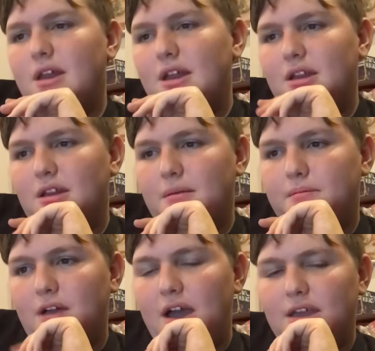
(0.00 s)
ended up
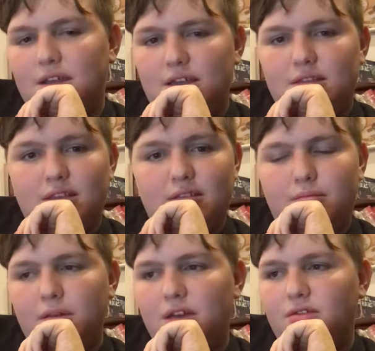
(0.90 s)
dying in this
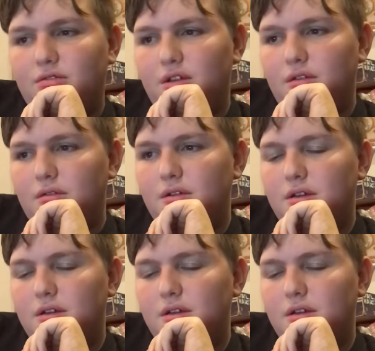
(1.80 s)
playthrough.